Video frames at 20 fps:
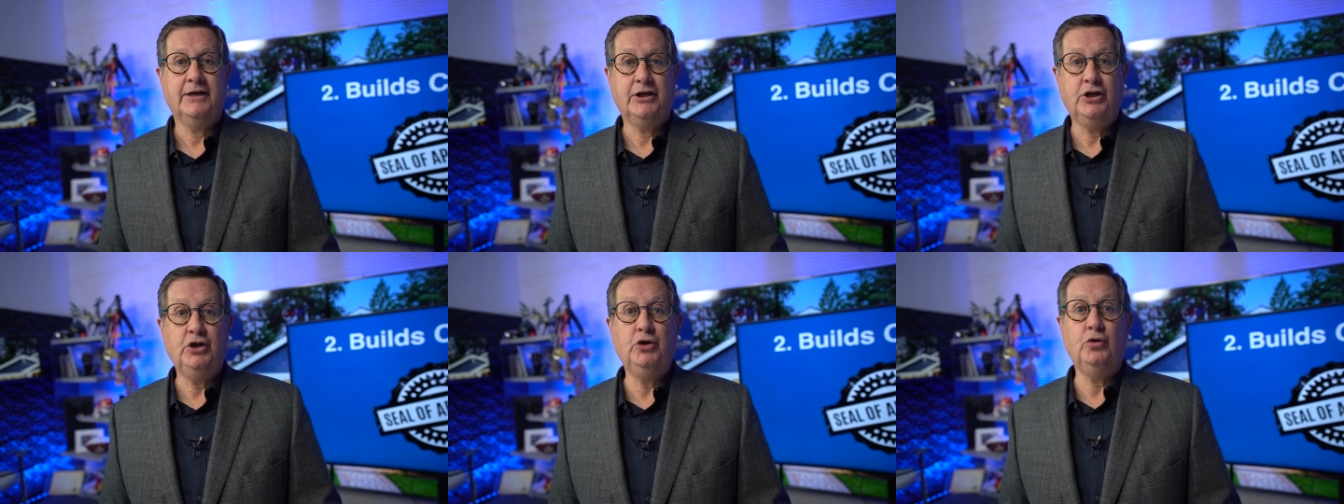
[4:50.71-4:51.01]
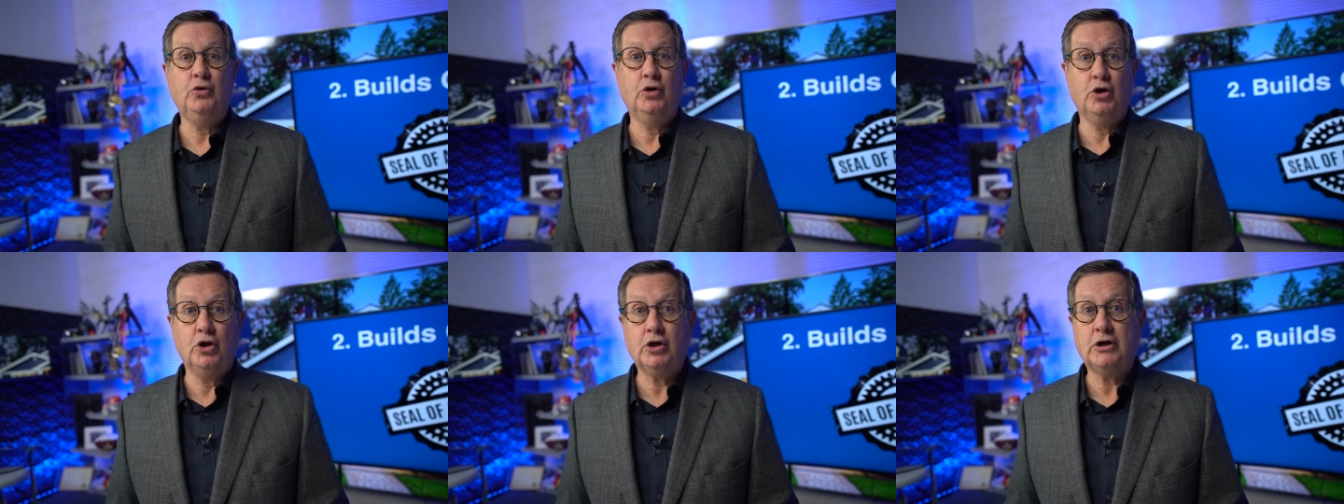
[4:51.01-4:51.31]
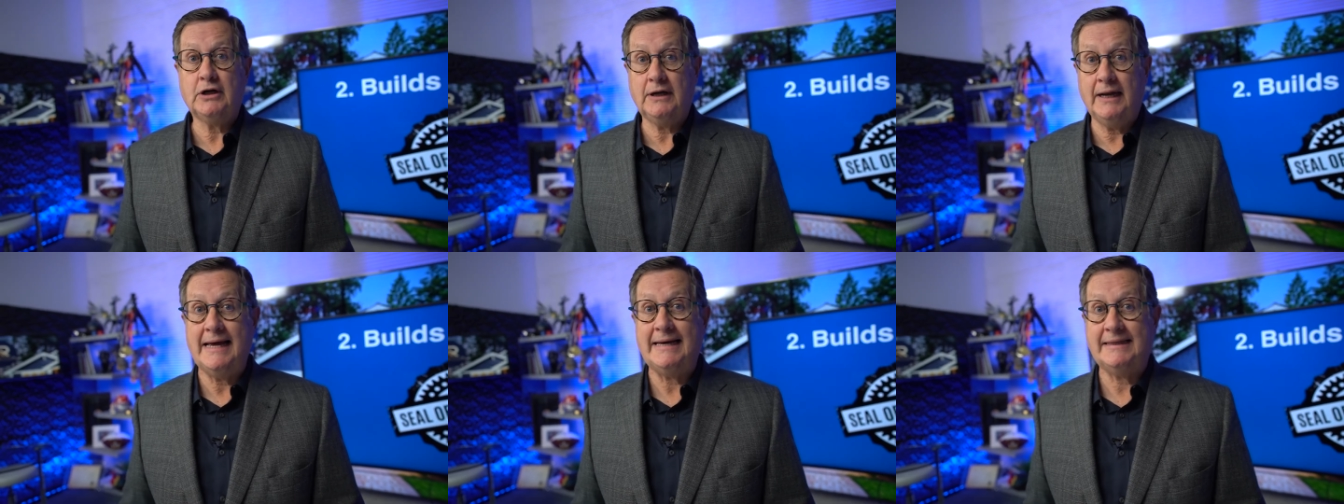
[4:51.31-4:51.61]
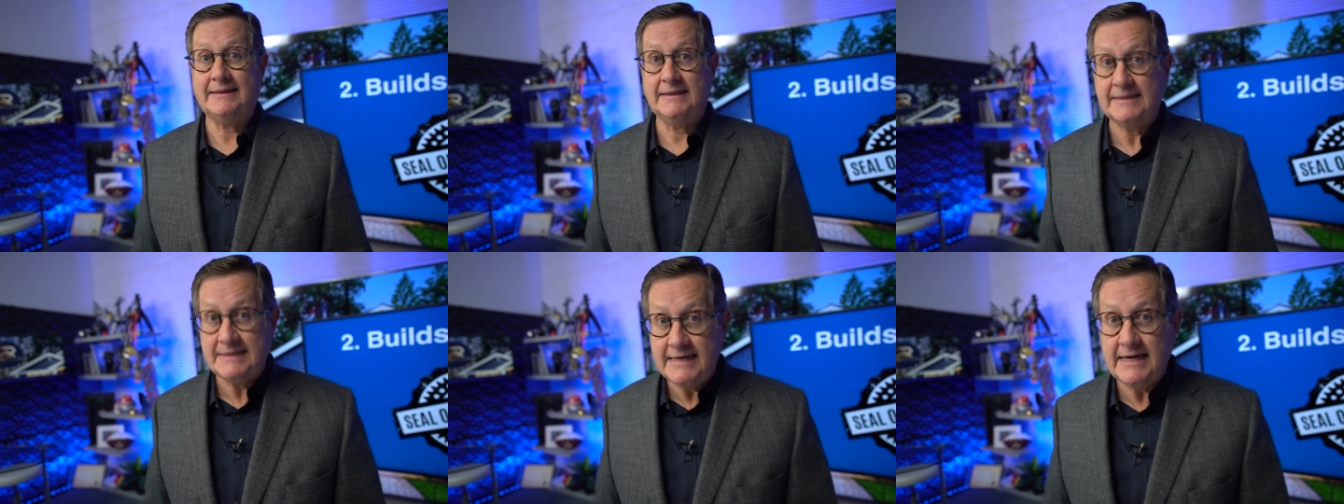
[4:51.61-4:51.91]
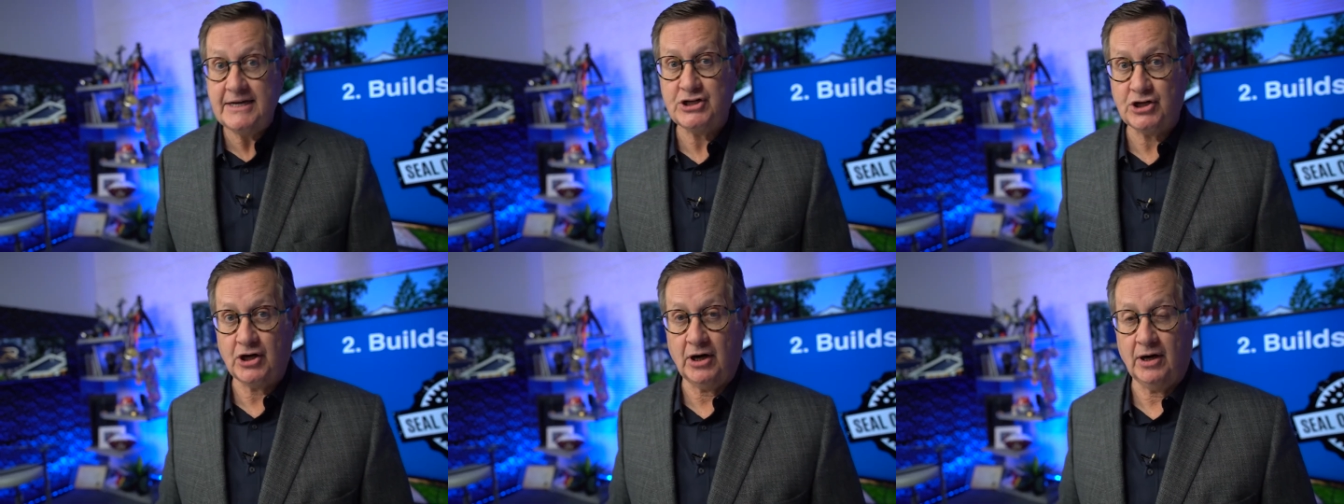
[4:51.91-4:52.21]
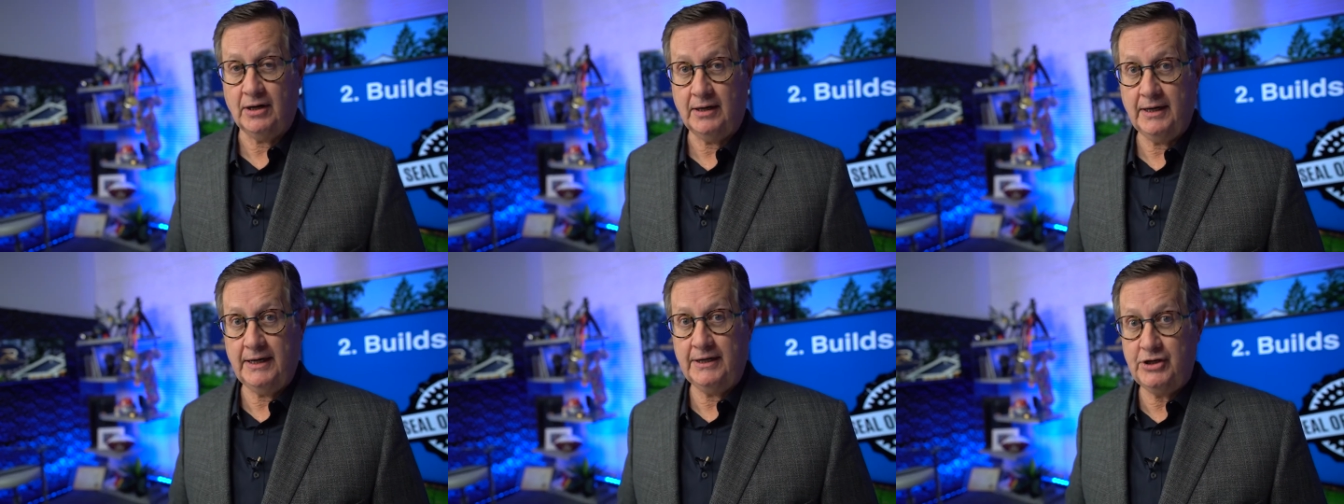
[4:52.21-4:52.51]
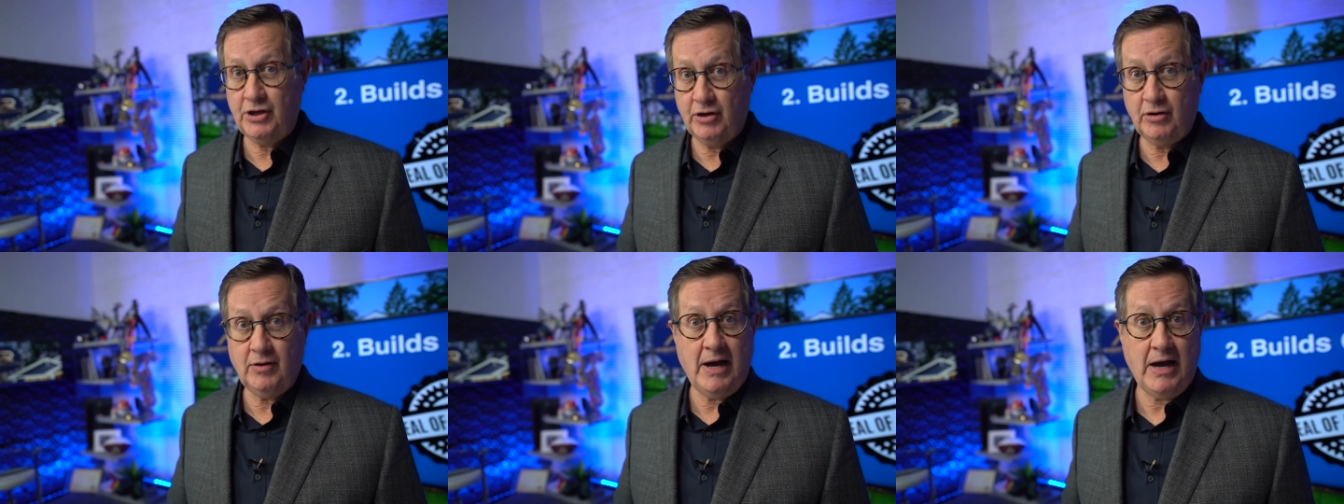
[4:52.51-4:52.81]
You look like the teacher, and
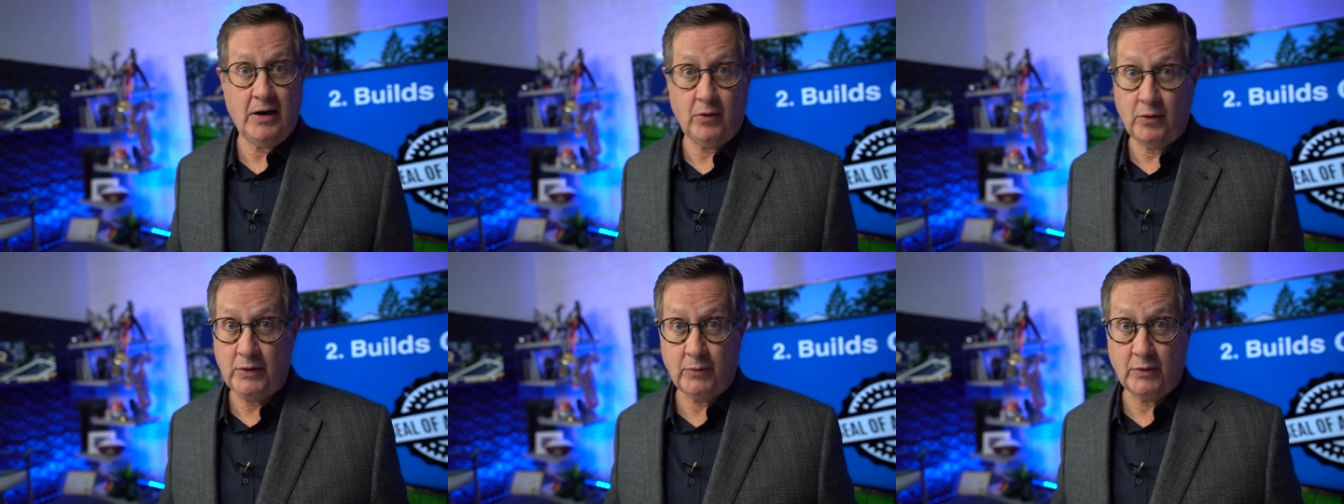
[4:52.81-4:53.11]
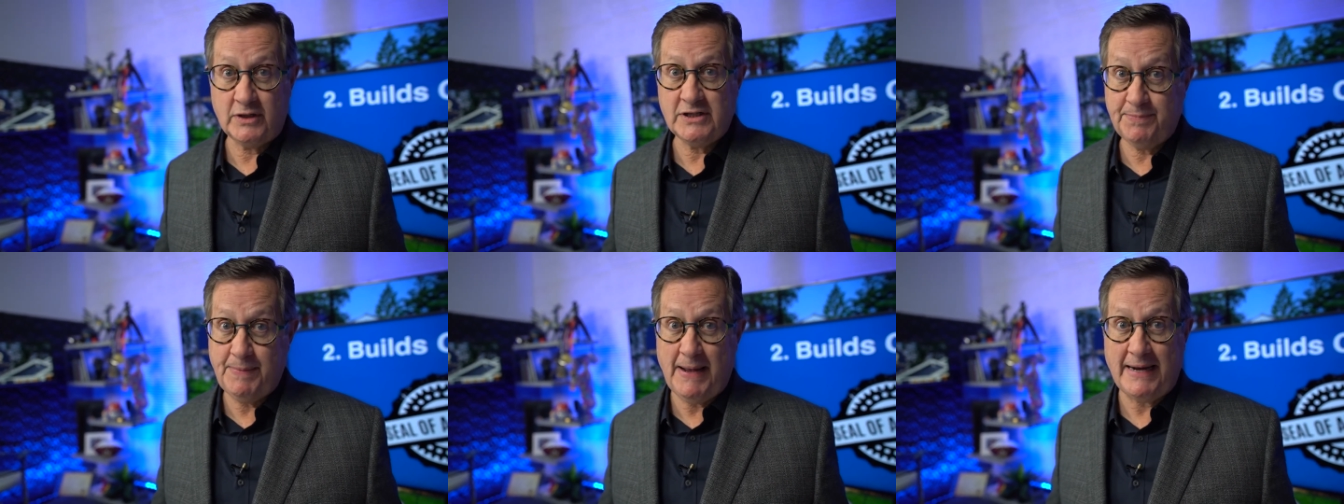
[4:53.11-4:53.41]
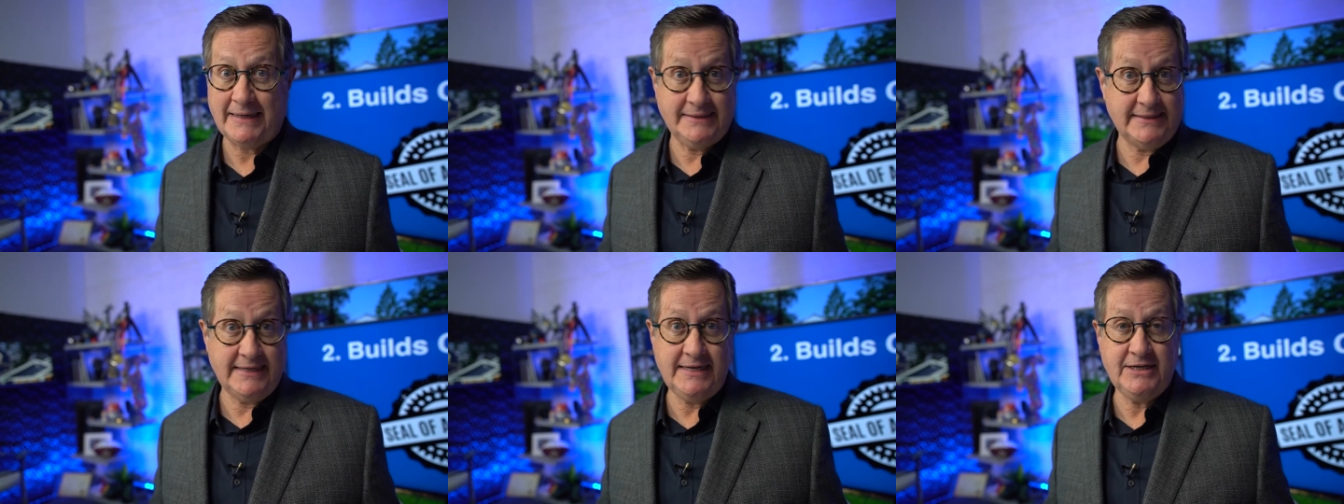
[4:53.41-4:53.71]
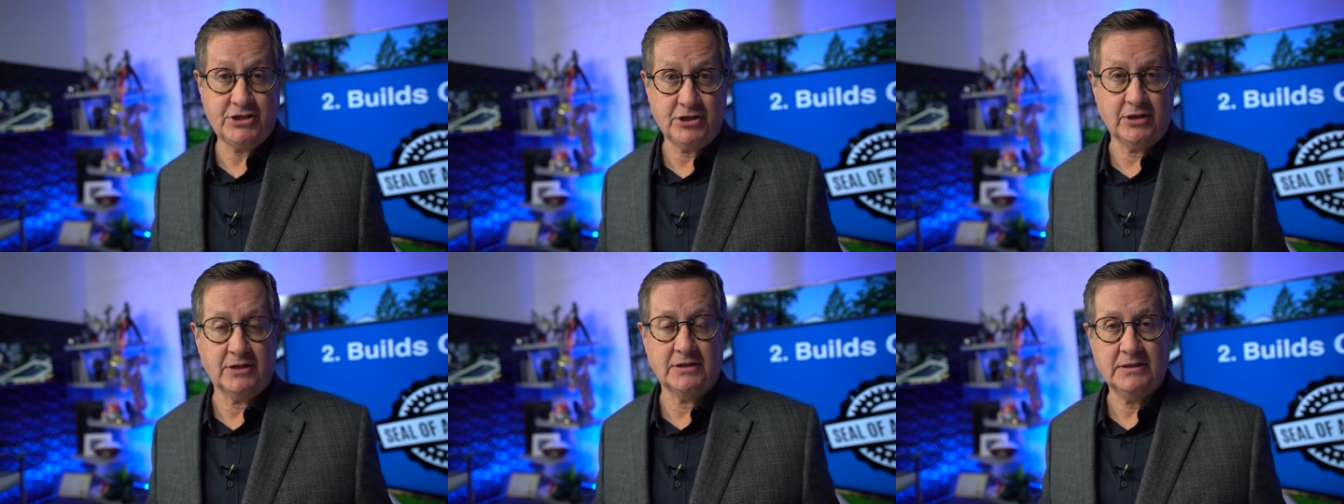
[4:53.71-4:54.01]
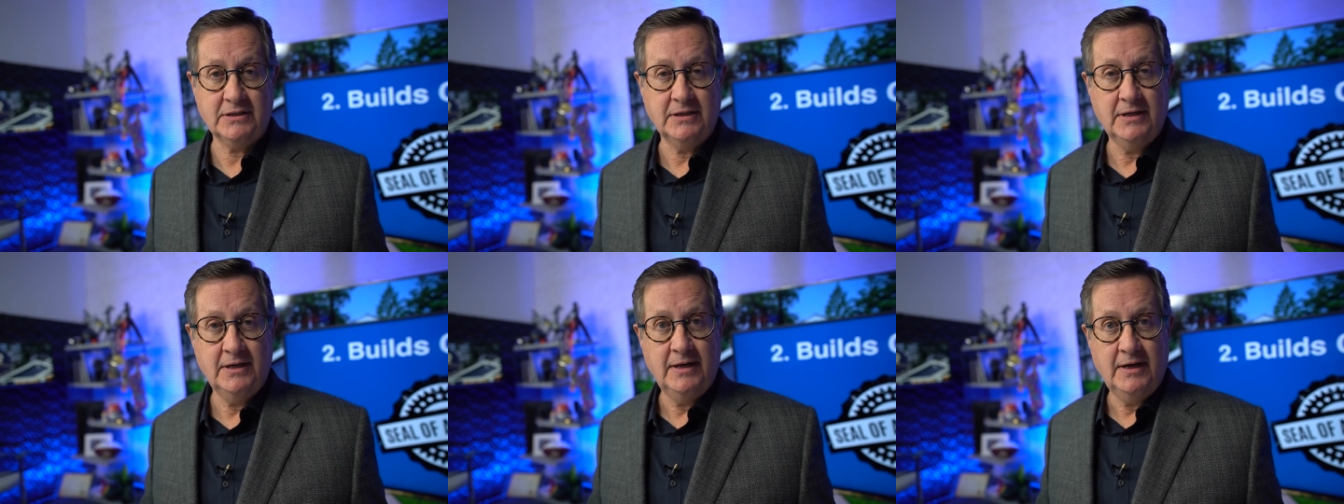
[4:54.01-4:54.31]
you know how we respect teachers.